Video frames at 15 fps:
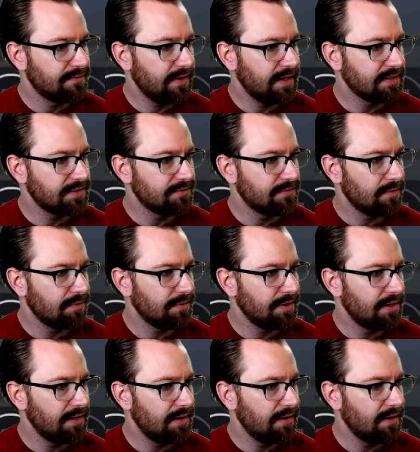fast forward
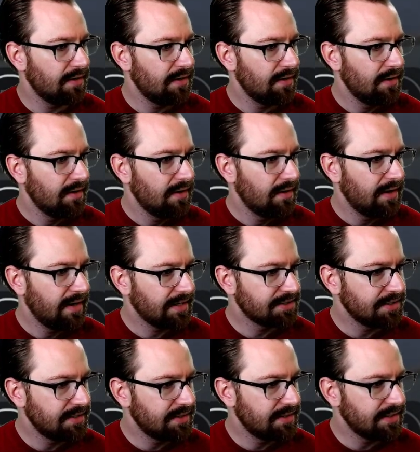here. And
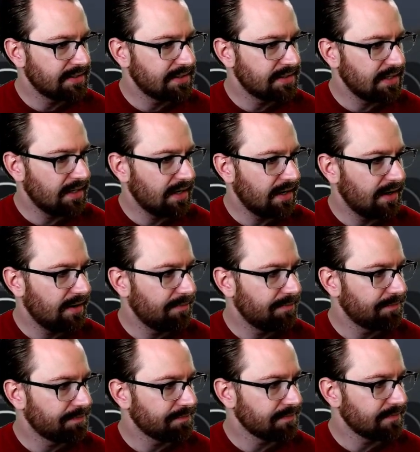actually this, um,
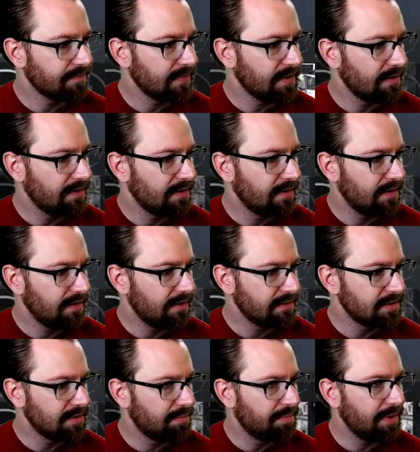there's
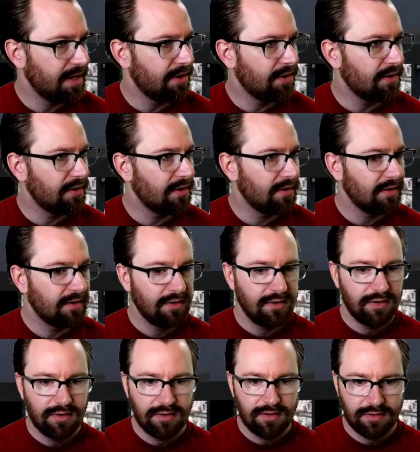a better
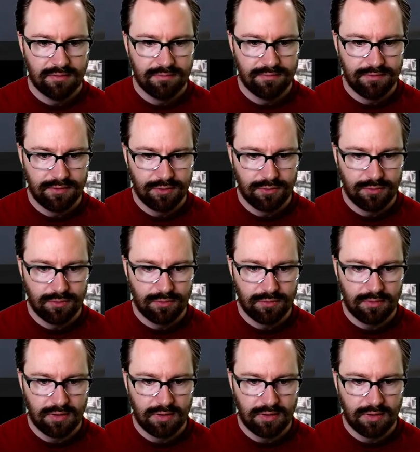view